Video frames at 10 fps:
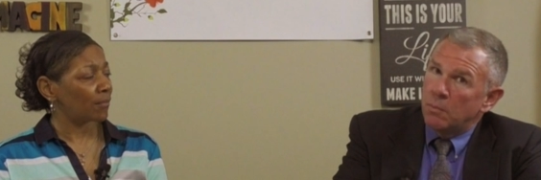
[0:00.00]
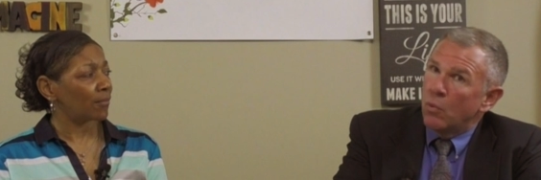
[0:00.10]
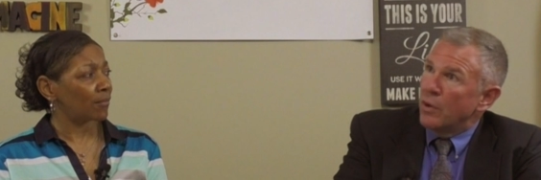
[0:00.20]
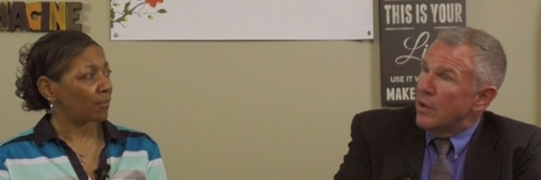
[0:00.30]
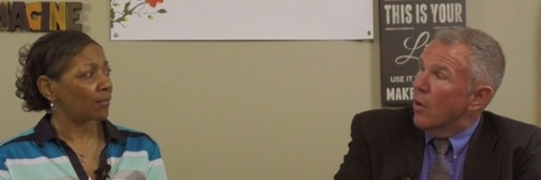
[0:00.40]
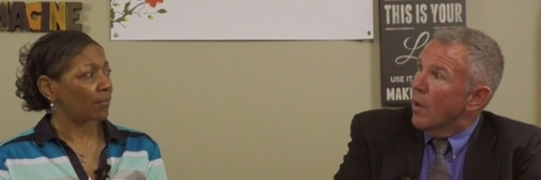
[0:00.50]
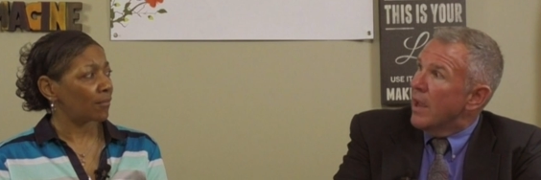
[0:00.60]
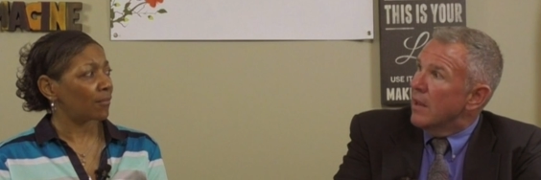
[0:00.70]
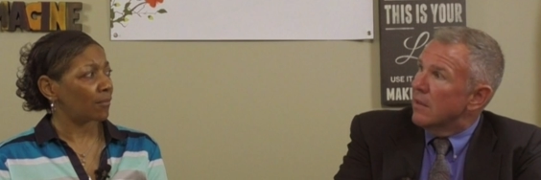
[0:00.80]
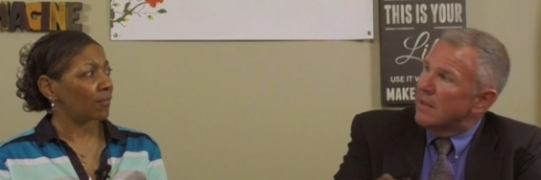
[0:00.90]
Speaker 1: it's
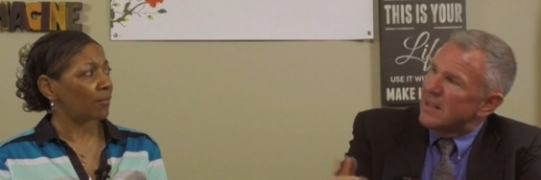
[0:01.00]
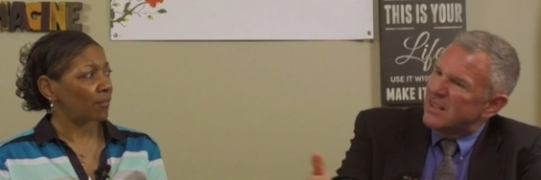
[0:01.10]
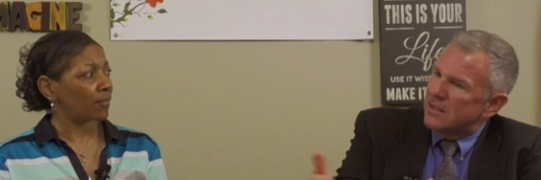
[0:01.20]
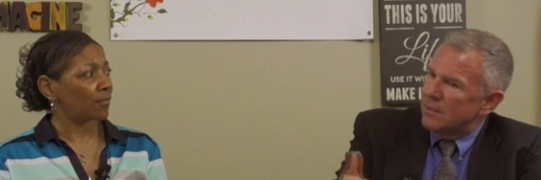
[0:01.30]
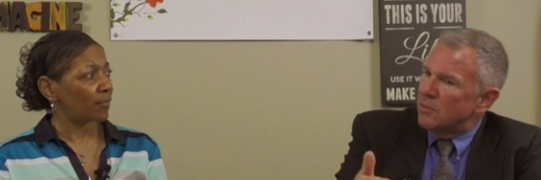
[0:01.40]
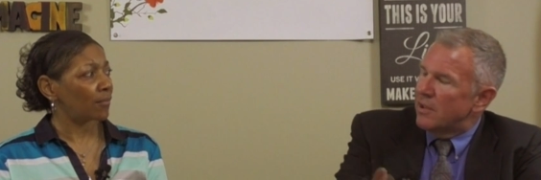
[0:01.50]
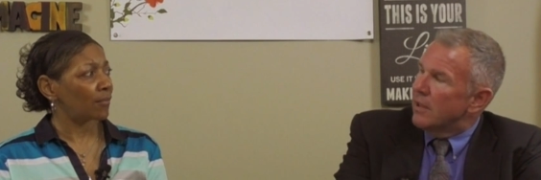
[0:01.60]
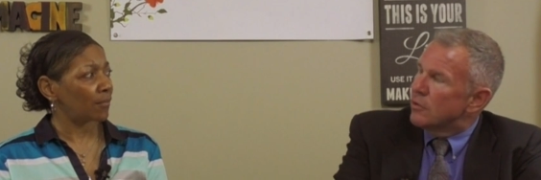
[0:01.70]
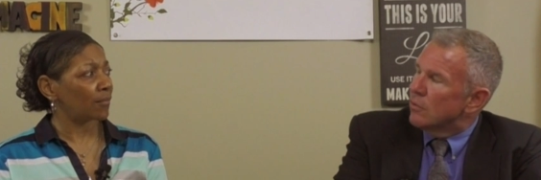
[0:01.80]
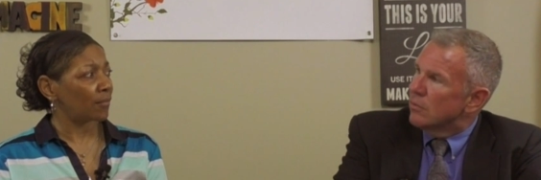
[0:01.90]
0.08, and that's a
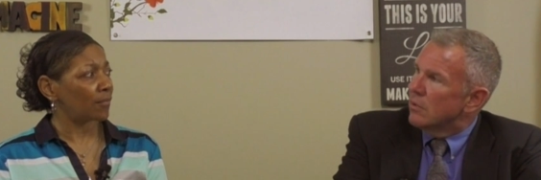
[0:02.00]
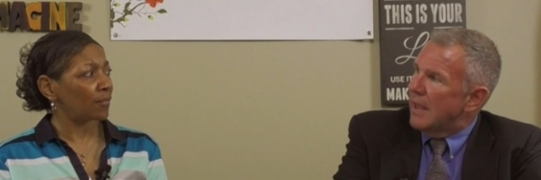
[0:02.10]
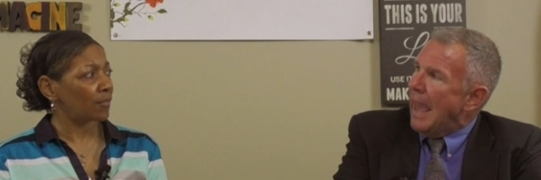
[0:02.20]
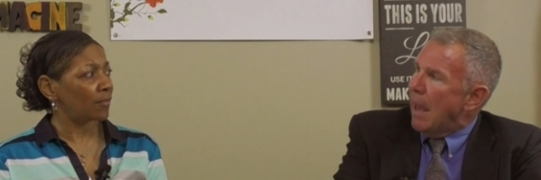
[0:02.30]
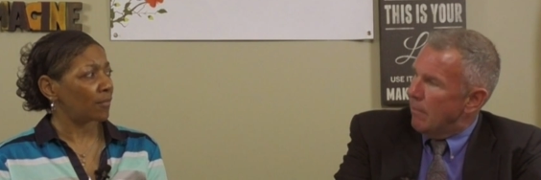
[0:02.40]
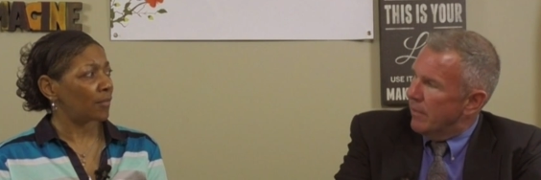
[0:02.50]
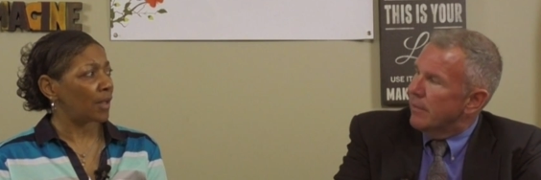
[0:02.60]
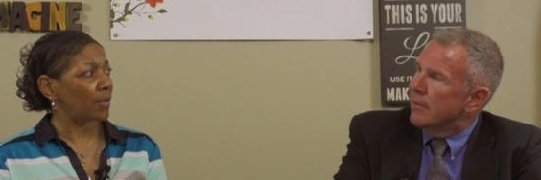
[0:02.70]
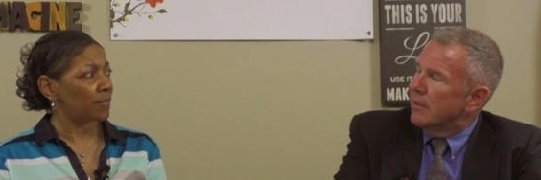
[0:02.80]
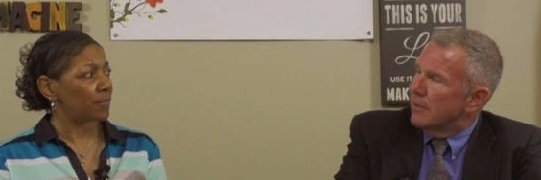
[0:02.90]
substantial
Speaker 2: gap.
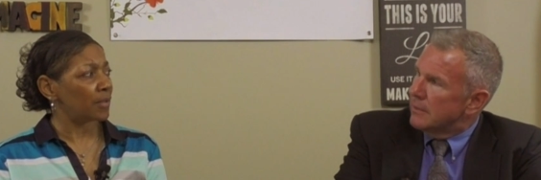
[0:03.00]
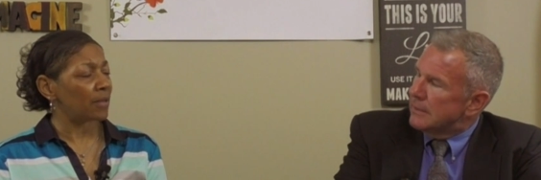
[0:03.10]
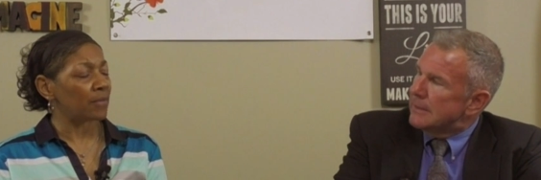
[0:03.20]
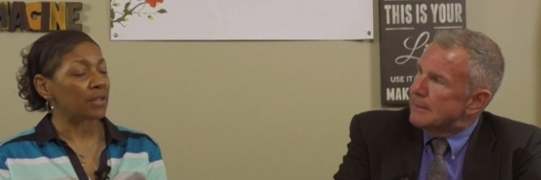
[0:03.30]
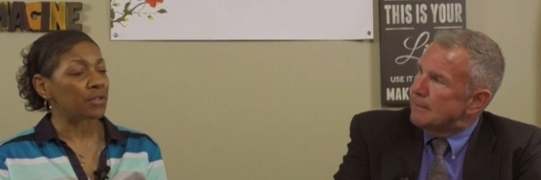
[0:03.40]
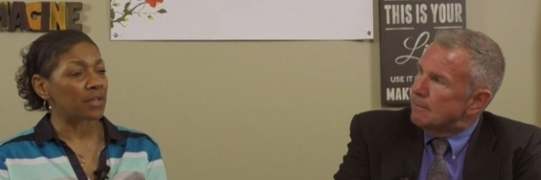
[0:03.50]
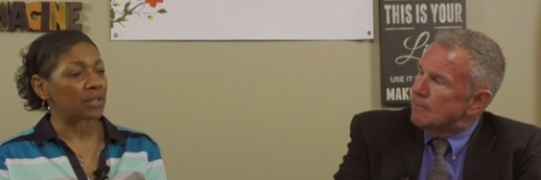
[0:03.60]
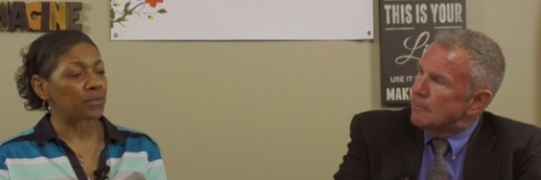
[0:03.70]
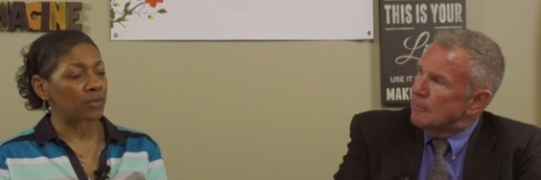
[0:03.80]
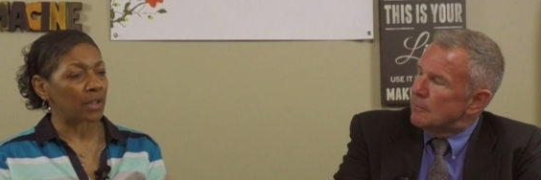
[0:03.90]
Yeah, yeah, that's
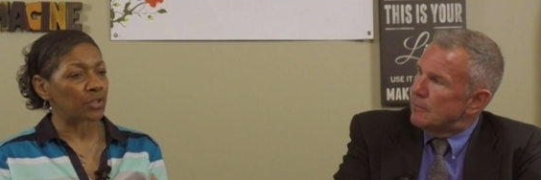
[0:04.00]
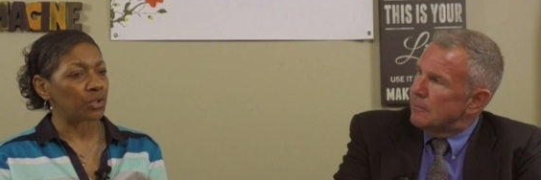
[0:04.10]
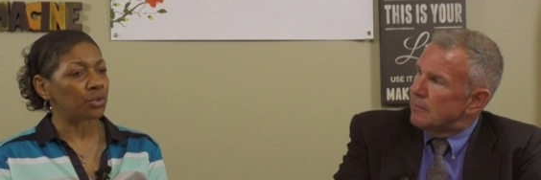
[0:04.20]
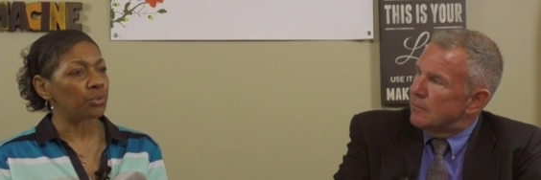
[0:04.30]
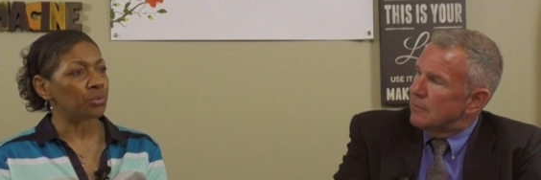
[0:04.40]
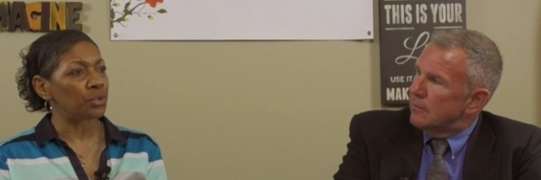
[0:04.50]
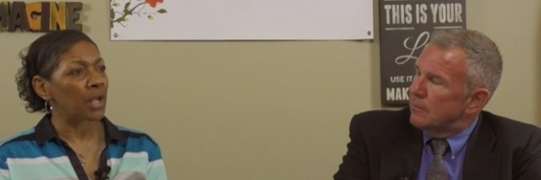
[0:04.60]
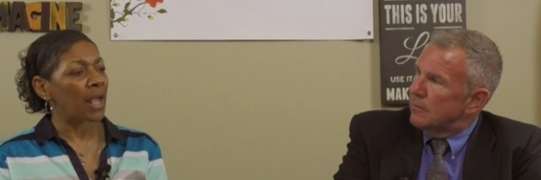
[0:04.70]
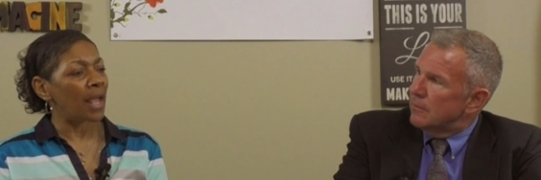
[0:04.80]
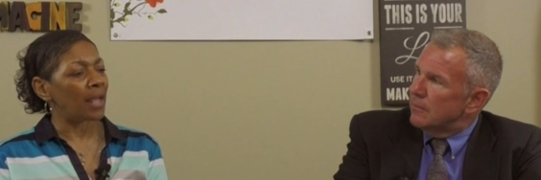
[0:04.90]
that's that's huge.
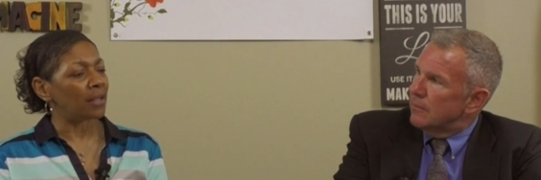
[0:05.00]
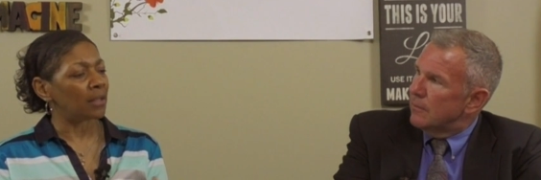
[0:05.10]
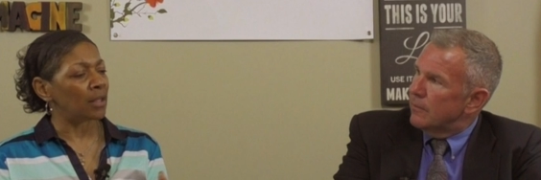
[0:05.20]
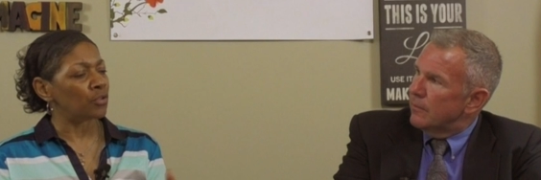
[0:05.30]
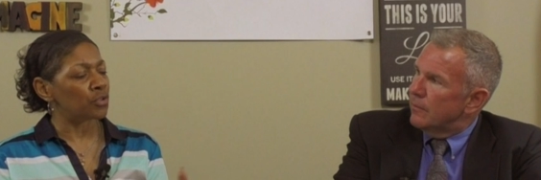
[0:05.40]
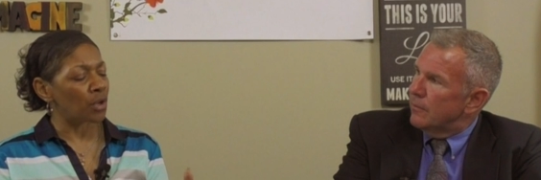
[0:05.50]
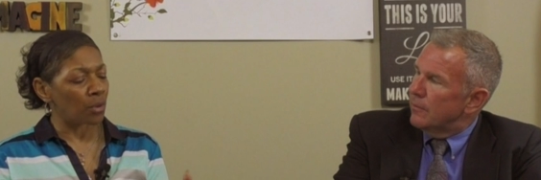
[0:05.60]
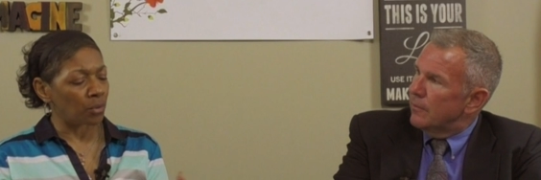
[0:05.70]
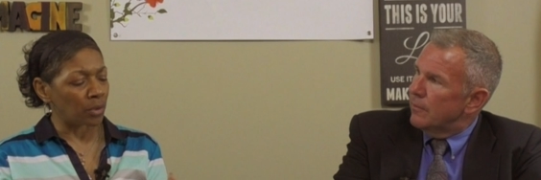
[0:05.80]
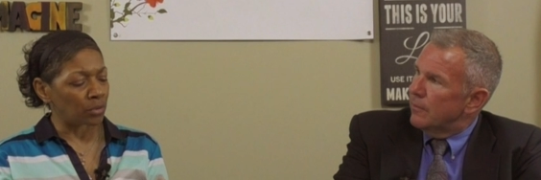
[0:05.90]
And and
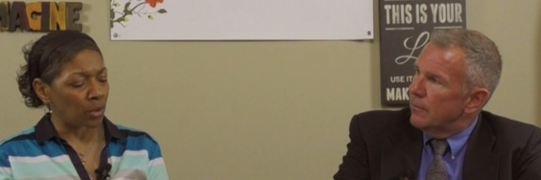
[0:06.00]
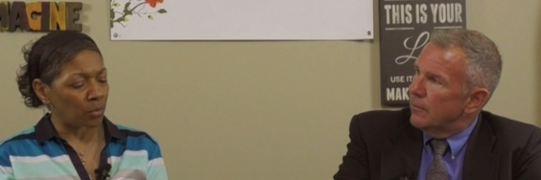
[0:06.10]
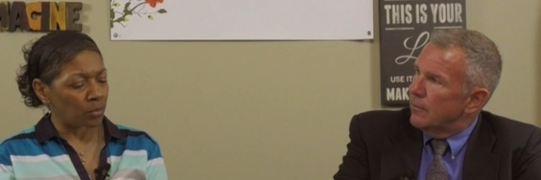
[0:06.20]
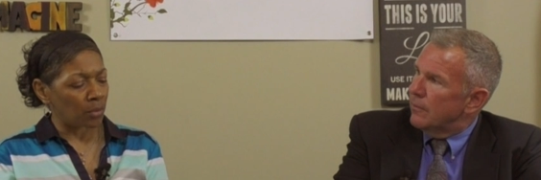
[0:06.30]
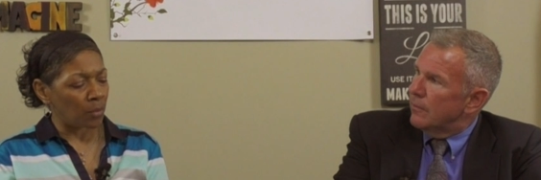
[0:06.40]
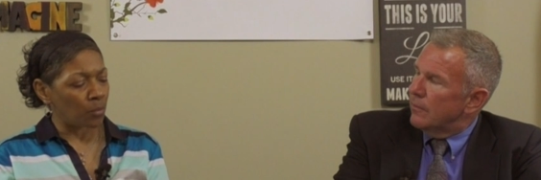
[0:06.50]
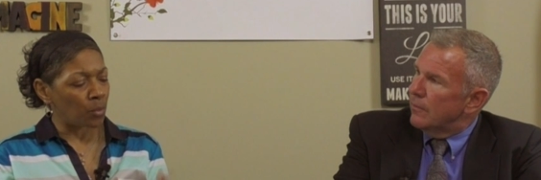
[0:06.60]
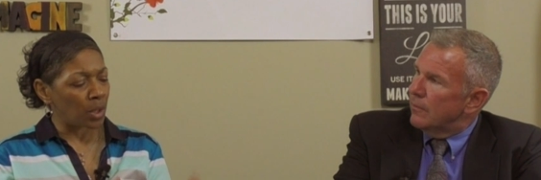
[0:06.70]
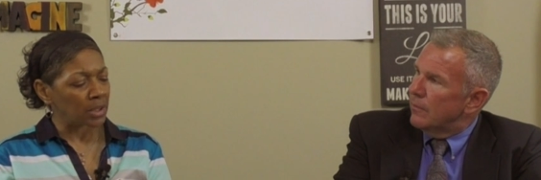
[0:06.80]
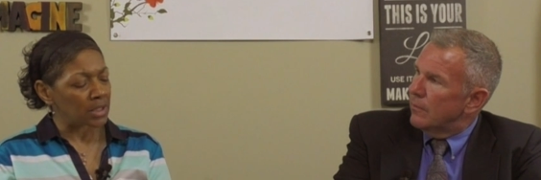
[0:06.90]
so,
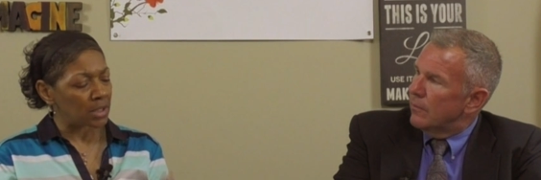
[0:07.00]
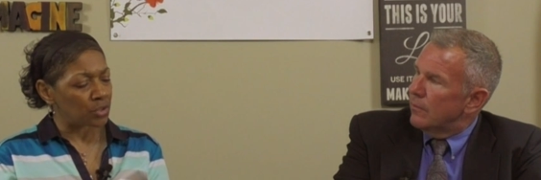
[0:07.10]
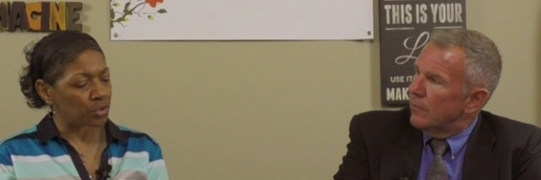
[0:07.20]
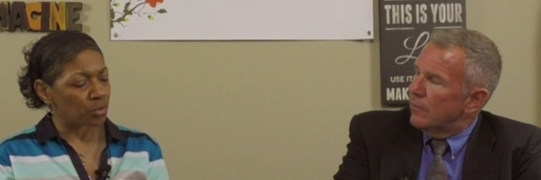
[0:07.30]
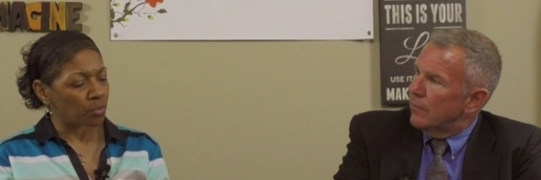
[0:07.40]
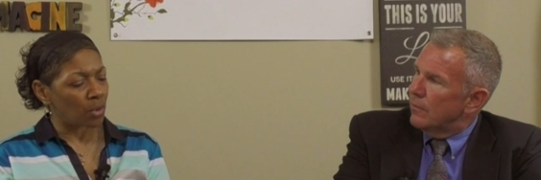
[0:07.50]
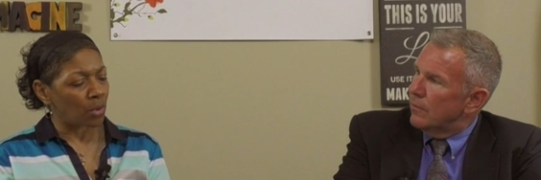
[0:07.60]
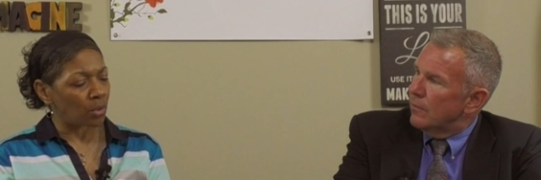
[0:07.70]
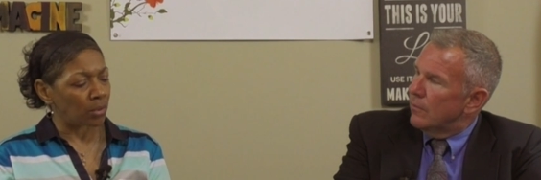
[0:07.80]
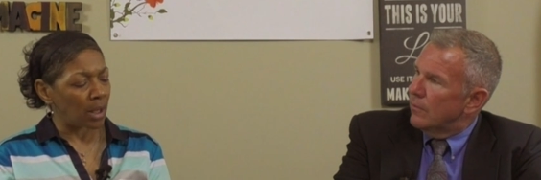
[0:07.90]
what is your
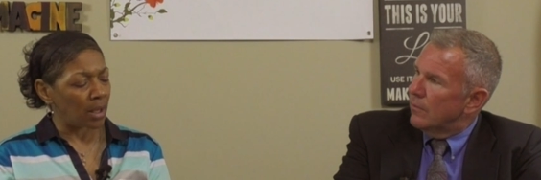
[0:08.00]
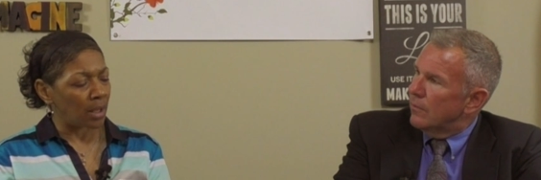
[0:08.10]
role